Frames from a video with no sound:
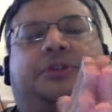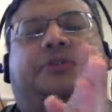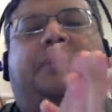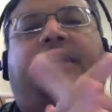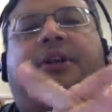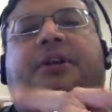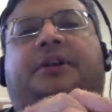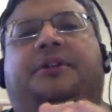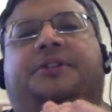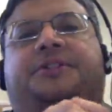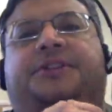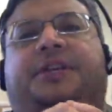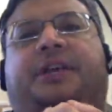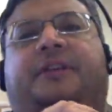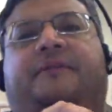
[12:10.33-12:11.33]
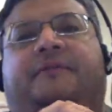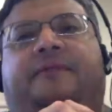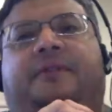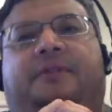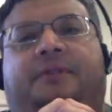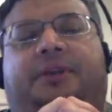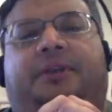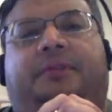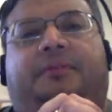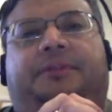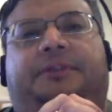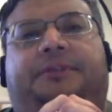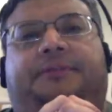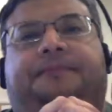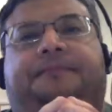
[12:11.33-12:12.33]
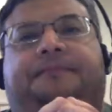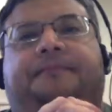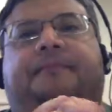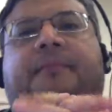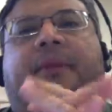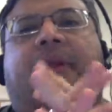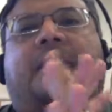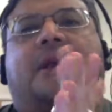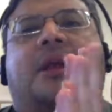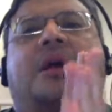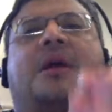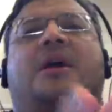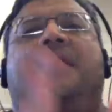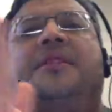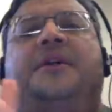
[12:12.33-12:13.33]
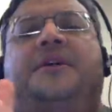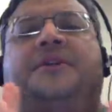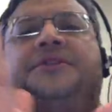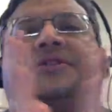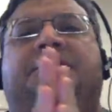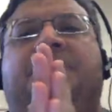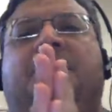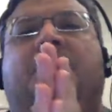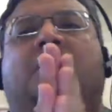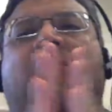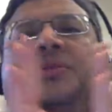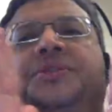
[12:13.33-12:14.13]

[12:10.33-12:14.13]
trying to understand phonemes. There's no